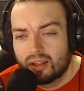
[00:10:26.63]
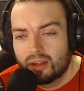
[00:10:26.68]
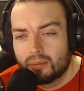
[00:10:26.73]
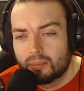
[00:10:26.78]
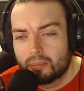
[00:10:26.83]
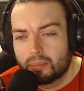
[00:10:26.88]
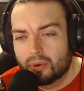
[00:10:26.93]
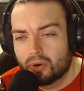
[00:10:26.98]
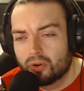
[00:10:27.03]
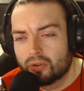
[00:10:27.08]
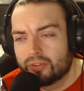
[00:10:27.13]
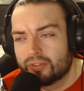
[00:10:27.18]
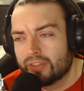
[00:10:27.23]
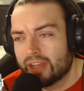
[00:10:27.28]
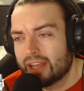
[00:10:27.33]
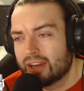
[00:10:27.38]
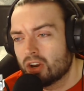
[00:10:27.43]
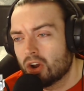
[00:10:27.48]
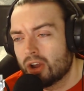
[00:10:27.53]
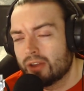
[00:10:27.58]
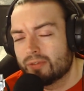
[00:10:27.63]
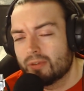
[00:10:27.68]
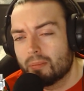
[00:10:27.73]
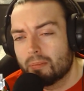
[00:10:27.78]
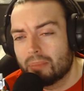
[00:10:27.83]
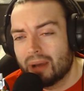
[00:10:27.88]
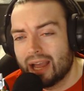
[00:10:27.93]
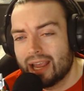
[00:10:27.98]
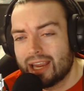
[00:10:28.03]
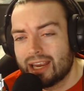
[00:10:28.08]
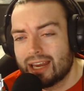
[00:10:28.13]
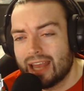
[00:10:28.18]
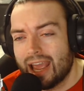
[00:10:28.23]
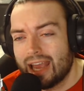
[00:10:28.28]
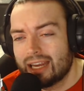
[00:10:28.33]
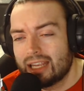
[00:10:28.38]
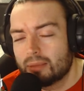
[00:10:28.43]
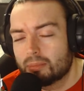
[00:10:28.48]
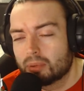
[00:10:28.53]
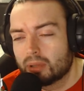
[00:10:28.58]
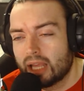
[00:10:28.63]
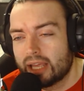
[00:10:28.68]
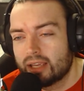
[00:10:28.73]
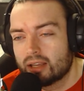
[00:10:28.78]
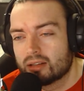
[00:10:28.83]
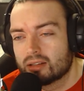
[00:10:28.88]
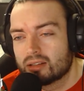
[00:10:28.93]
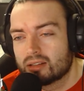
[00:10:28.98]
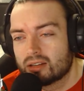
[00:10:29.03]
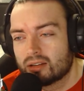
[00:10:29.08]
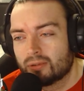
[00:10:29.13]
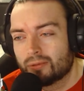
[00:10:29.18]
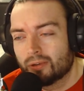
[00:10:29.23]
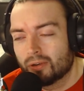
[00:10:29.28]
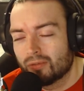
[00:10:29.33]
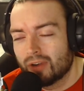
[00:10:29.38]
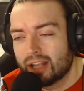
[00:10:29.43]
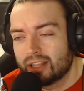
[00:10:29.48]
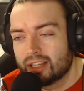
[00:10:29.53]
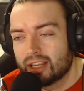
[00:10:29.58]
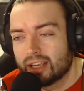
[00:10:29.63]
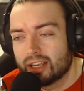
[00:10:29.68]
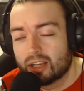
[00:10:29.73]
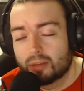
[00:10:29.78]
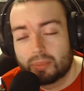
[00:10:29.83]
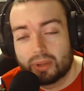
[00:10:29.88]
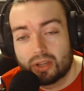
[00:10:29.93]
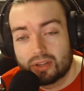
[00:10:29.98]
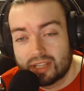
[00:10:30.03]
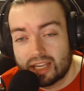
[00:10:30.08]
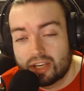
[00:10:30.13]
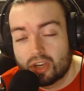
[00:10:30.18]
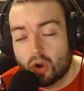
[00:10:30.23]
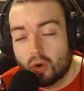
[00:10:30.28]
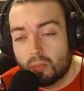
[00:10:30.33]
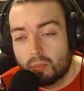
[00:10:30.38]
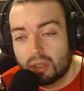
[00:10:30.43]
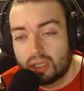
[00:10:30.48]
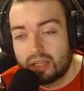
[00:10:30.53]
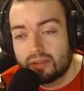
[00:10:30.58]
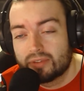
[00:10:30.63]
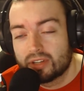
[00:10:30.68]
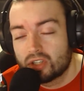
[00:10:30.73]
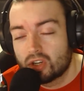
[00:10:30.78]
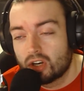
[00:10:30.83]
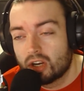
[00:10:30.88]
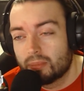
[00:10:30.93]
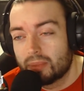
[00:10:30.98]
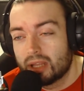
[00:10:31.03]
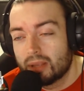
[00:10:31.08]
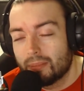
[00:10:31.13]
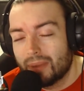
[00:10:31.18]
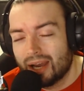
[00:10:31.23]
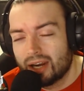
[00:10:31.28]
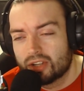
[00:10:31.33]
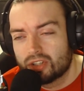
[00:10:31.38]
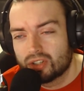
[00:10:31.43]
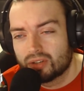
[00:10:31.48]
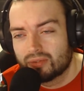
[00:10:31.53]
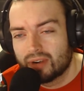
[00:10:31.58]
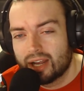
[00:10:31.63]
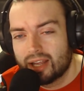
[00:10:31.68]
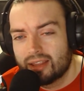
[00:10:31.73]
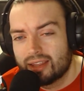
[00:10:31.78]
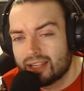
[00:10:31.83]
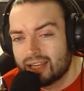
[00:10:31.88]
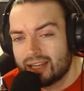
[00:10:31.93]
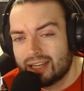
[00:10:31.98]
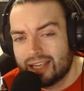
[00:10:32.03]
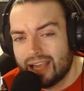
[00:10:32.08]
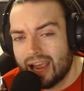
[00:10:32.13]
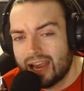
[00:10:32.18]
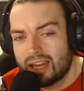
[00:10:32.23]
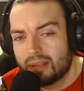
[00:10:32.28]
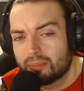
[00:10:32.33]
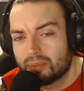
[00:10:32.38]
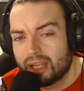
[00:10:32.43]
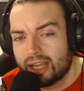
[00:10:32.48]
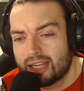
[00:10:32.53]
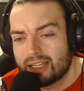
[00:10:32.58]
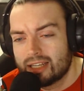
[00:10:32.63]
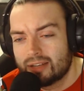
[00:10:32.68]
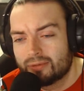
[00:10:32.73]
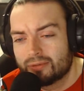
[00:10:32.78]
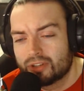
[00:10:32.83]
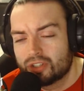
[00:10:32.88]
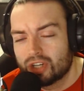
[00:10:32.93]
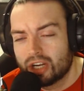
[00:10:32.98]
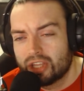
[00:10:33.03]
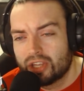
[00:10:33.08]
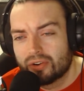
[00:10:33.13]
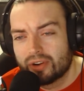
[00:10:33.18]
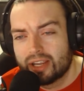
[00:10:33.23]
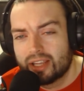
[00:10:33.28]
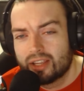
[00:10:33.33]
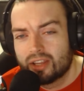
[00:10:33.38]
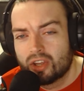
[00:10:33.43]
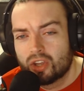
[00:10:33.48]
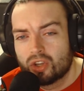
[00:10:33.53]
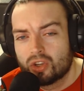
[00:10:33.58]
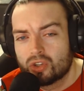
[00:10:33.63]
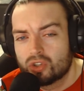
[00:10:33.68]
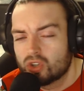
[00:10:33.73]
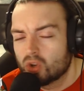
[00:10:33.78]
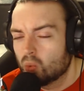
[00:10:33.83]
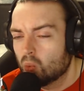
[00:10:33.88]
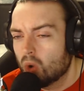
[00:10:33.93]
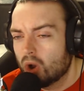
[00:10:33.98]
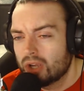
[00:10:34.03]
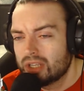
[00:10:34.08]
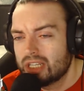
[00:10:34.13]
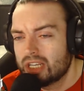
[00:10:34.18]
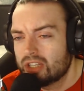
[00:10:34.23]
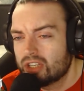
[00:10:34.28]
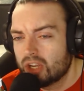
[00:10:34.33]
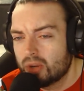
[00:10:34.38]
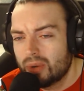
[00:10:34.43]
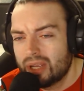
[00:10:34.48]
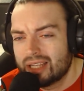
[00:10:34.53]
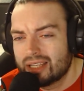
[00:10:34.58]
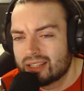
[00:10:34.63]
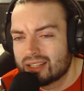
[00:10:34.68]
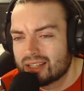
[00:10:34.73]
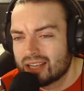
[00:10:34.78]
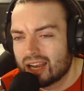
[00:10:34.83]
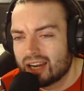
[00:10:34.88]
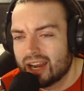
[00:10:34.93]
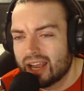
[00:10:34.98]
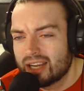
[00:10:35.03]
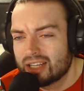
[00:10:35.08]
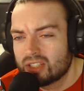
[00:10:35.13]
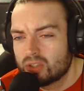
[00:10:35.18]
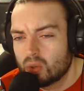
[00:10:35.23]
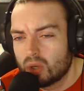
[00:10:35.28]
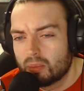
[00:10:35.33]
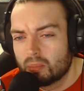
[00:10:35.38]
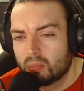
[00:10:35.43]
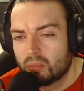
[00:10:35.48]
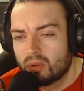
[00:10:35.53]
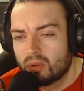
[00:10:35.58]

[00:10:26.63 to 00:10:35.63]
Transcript: but they're not even buying any players for Ranić because they don't believe he's going to be the manager, right? They didn't get any players in for January. So what is he doing sat next to him?